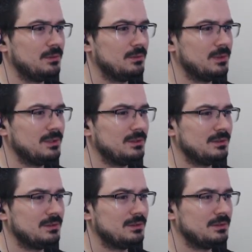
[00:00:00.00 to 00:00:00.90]
What?
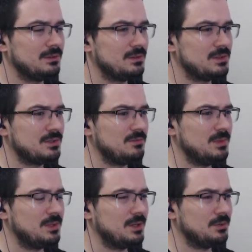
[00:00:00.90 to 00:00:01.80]
It should have
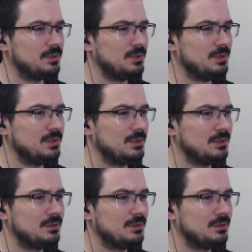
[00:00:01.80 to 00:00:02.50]
been around here?